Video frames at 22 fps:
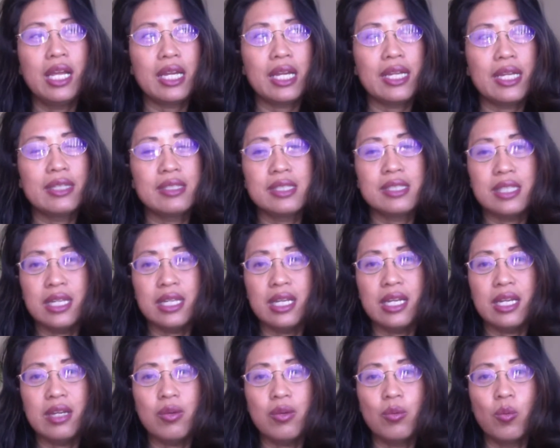can
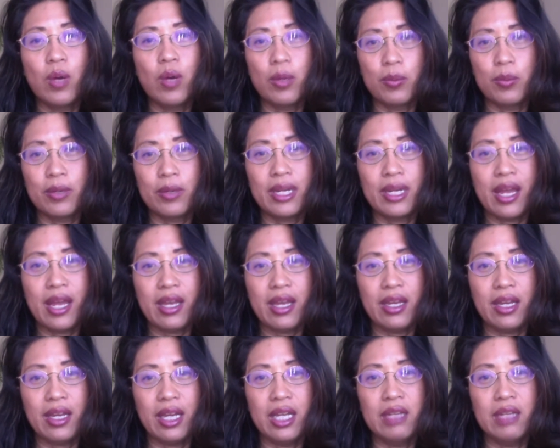see what we're
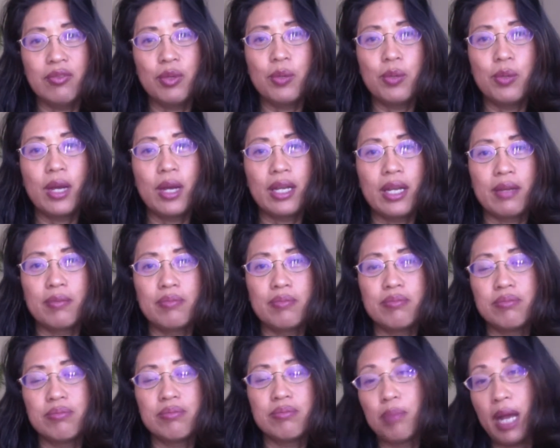getting and if we want to
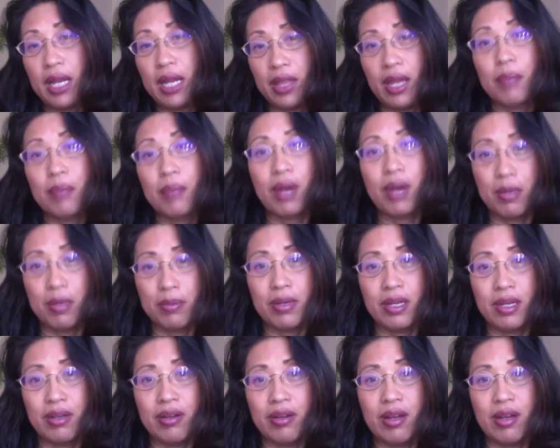buy that
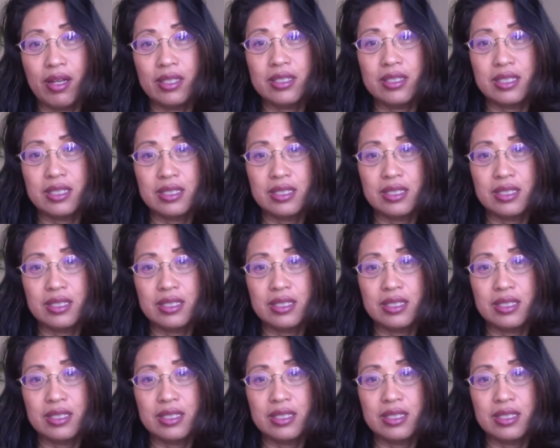property or not.